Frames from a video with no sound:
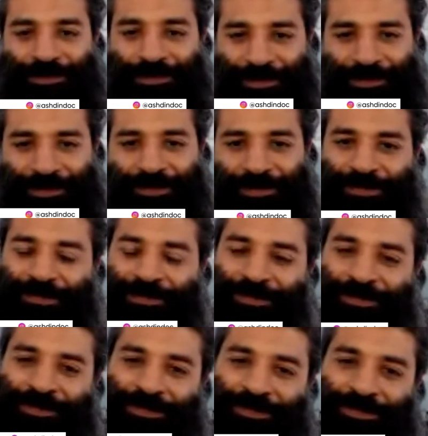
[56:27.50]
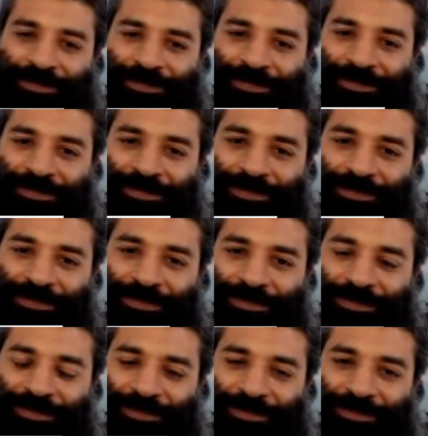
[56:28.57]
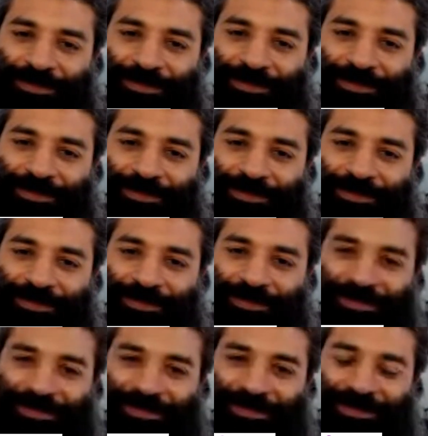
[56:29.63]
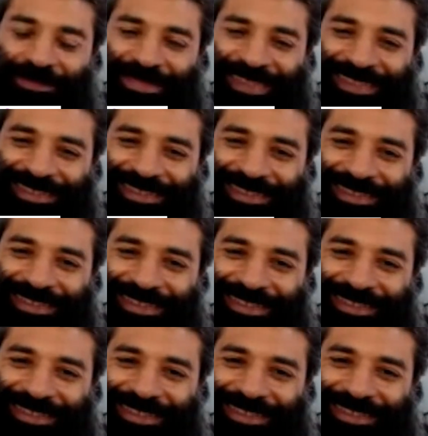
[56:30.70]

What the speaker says: (silent)